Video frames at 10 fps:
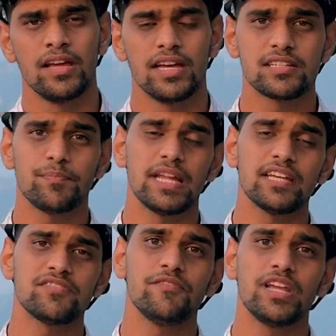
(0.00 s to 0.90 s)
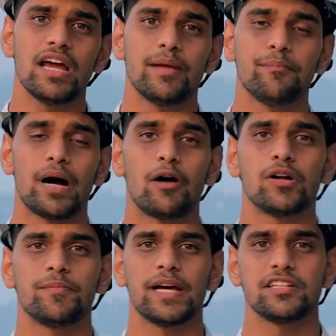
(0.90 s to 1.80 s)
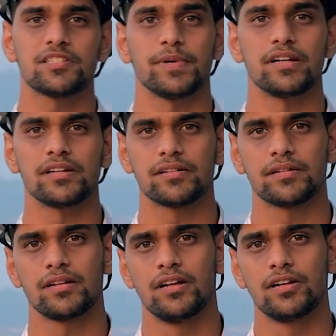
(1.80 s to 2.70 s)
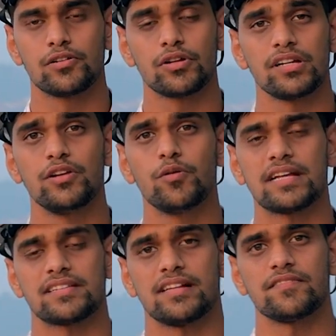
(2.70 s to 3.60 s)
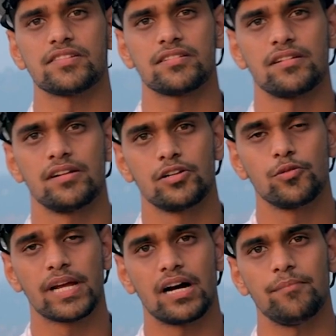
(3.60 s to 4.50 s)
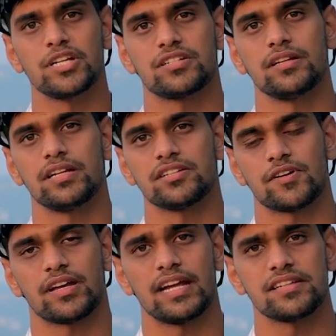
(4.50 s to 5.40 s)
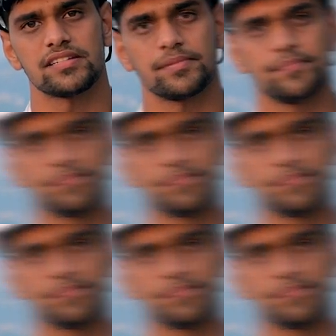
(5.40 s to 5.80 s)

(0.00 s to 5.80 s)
It's a place where we are empowered by the Spirit to renew ourselves, to become missionaries for Christ.